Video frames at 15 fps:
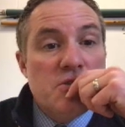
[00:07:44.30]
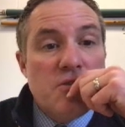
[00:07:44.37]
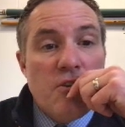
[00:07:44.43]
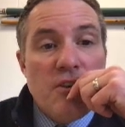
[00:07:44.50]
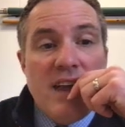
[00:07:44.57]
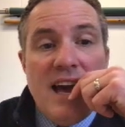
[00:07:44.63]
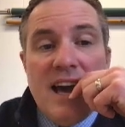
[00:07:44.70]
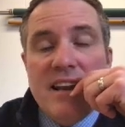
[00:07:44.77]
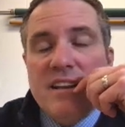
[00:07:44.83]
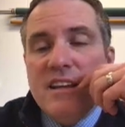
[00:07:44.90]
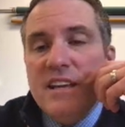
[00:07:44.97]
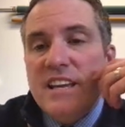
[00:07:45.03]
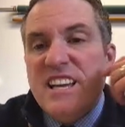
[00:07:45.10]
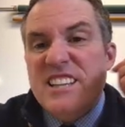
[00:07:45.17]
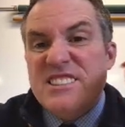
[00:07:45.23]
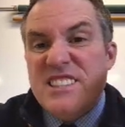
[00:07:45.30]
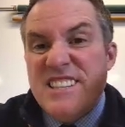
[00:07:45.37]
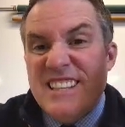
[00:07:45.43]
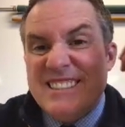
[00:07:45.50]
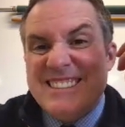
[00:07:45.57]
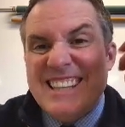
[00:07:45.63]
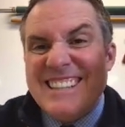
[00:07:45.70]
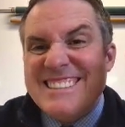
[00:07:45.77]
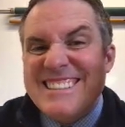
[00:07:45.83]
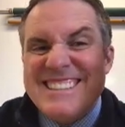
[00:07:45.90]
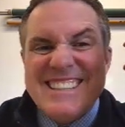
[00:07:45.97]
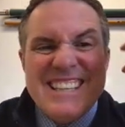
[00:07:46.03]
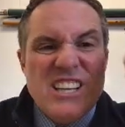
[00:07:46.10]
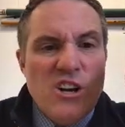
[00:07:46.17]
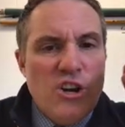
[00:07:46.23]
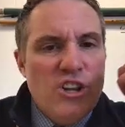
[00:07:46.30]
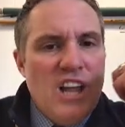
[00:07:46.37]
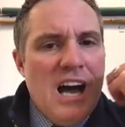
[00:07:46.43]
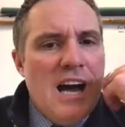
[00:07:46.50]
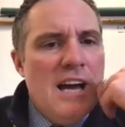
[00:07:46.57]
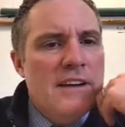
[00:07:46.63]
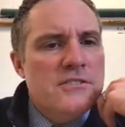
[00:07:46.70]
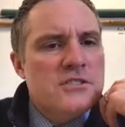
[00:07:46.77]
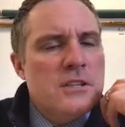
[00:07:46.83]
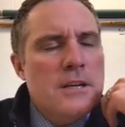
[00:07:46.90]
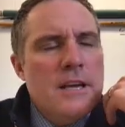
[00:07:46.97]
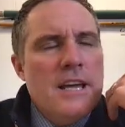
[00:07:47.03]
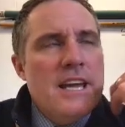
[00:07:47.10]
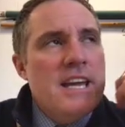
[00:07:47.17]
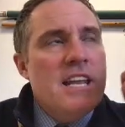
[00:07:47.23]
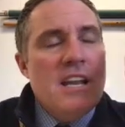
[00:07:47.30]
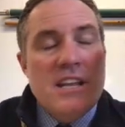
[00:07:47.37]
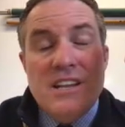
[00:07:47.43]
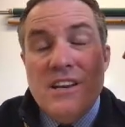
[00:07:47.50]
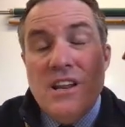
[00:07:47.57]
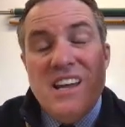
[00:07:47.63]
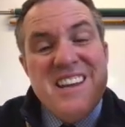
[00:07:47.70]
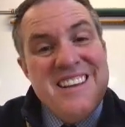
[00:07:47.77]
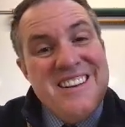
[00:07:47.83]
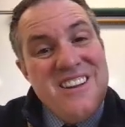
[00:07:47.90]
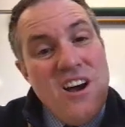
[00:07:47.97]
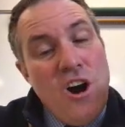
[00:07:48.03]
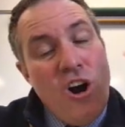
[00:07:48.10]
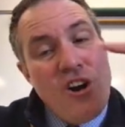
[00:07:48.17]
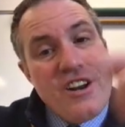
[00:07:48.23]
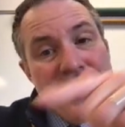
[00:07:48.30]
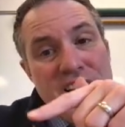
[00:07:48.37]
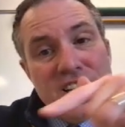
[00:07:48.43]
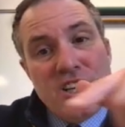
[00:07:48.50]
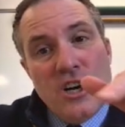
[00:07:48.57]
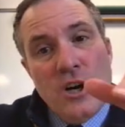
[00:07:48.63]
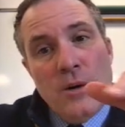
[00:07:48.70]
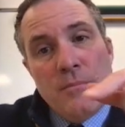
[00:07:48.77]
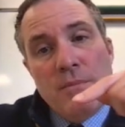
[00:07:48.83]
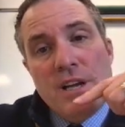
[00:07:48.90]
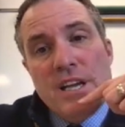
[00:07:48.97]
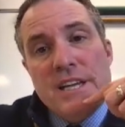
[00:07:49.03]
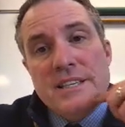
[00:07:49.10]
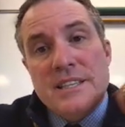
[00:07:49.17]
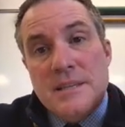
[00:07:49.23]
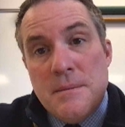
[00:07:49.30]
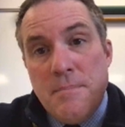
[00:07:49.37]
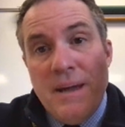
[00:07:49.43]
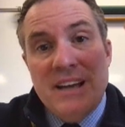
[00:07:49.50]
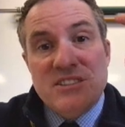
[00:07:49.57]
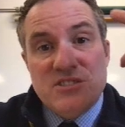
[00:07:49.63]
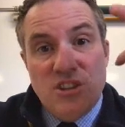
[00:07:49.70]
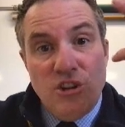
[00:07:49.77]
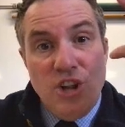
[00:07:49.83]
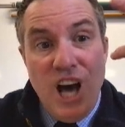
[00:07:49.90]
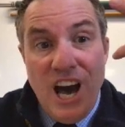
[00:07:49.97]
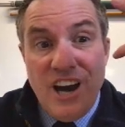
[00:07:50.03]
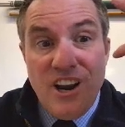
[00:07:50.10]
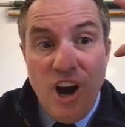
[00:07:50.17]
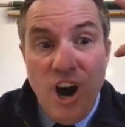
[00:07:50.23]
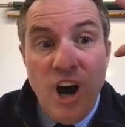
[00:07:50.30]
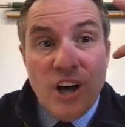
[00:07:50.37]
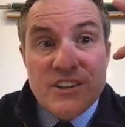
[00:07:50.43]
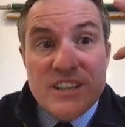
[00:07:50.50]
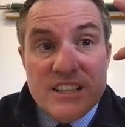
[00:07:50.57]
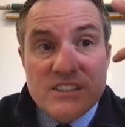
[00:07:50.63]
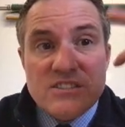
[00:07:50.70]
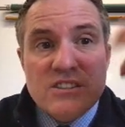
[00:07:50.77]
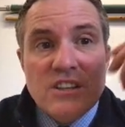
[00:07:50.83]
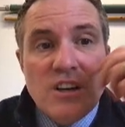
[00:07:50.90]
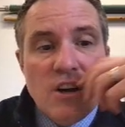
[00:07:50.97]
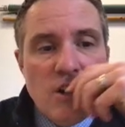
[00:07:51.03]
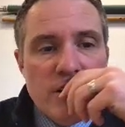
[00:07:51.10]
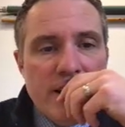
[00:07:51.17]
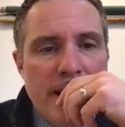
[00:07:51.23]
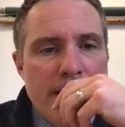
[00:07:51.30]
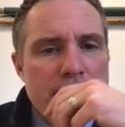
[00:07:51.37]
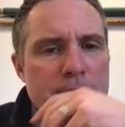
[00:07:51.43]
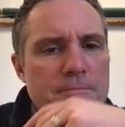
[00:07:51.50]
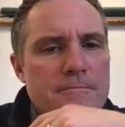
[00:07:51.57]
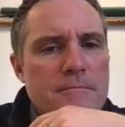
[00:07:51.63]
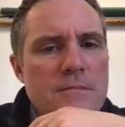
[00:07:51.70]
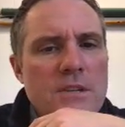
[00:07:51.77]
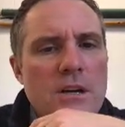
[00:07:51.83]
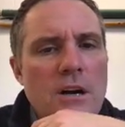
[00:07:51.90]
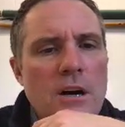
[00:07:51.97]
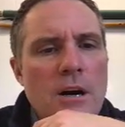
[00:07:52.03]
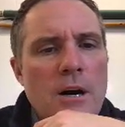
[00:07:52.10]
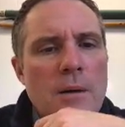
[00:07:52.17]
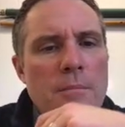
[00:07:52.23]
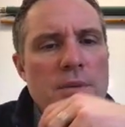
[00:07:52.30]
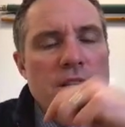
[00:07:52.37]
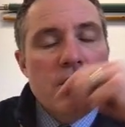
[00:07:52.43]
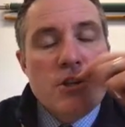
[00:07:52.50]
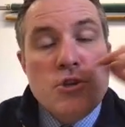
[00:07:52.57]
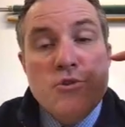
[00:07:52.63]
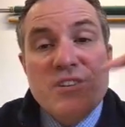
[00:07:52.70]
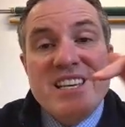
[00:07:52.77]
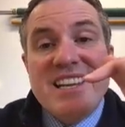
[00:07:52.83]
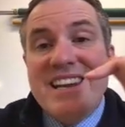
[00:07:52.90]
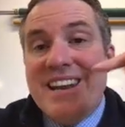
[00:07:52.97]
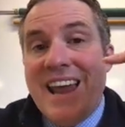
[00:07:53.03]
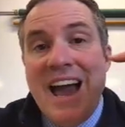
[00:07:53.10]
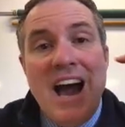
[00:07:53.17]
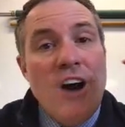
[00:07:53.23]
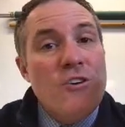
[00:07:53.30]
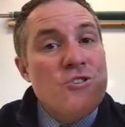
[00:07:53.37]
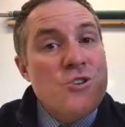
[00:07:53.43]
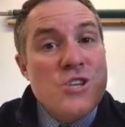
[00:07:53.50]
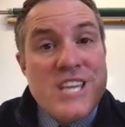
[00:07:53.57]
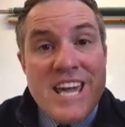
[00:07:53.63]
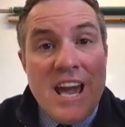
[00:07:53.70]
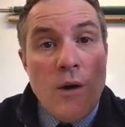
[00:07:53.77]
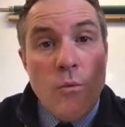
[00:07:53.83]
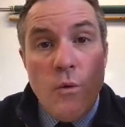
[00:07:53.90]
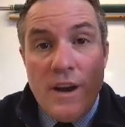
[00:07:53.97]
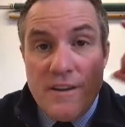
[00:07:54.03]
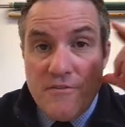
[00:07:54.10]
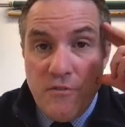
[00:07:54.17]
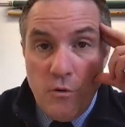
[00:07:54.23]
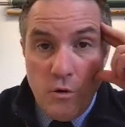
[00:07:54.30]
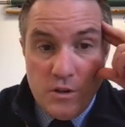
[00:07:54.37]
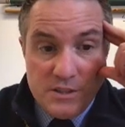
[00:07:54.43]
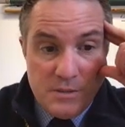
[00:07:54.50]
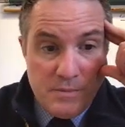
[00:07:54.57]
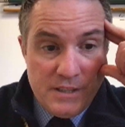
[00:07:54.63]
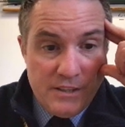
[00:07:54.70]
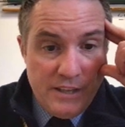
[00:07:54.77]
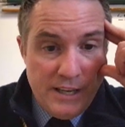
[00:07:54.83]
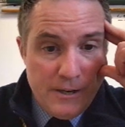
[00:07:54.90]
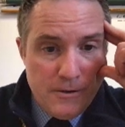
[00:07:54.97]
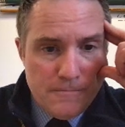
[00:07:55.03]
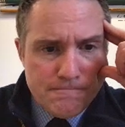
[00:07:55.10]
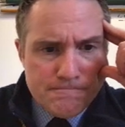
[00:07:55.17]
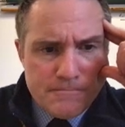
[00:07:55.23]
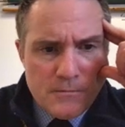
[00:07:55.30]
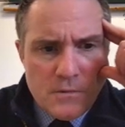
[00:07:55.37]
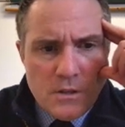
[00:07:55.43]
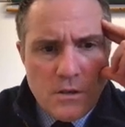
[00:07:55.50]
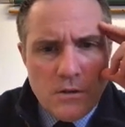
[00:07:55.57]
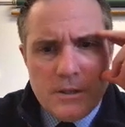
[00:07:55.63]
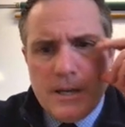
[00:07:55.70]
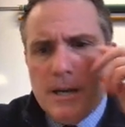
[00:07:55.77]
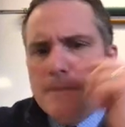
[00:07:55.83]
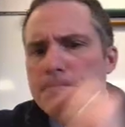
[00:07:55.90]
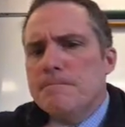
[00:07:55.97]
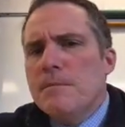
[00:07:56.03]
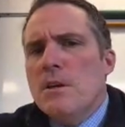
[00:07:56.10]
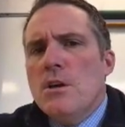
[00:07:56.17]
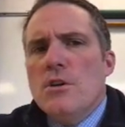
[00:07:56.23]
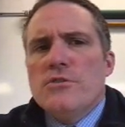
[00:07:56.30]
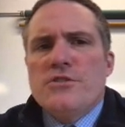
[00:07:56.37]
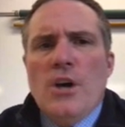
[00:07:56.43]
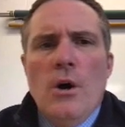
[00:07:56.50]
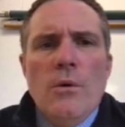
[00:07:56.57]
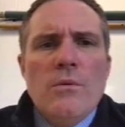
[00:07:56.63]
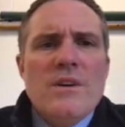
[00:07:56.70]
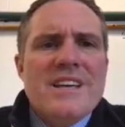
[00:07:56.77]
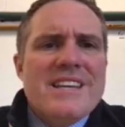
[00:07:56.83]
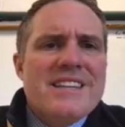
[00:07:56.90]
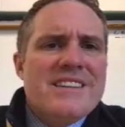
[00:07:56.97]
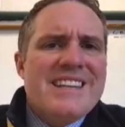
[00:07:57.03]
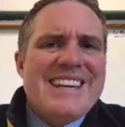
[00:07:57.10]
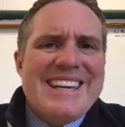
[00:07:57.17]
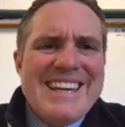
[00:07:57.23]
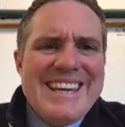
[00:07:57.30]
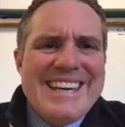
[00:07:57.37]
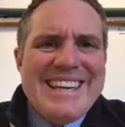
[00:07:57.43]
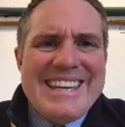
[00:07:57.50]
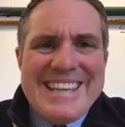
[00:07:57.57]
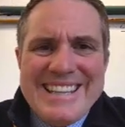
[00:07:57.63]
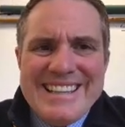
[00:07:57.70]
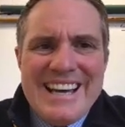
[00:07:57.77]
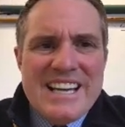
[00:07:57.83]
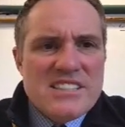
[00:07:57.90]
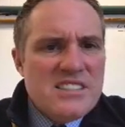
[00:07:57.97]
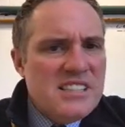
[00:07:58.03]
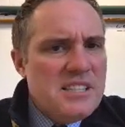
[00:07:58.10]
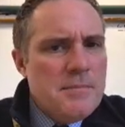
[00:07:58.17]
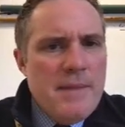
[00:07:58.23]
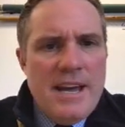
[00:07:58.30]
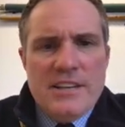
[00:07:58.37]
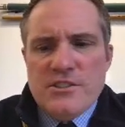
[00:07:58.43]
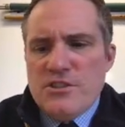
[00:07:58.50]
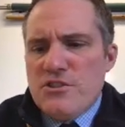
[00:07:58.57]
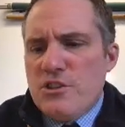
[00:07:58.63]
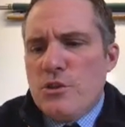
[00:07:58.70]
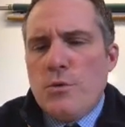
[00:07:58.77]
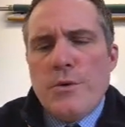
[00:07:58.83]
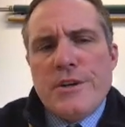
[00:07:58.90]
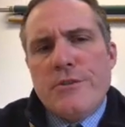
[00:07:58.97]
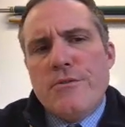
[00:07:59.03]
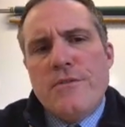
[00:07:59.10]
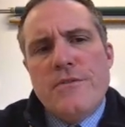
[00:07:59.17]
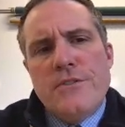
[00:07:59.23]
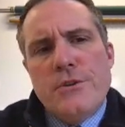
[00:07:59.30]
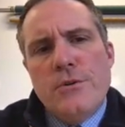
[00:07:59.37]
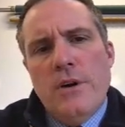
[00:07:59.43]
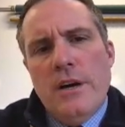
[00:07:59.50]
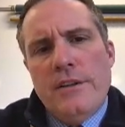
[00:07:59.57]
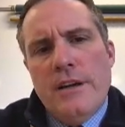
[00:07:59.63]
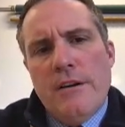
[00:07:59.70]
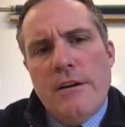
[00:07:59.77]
for that. It's a necessity in our lives. And our income depends a lot on this, okay? You need it now and you can't wait for it to be later, okay? So the elastic demand, just a quick review on that,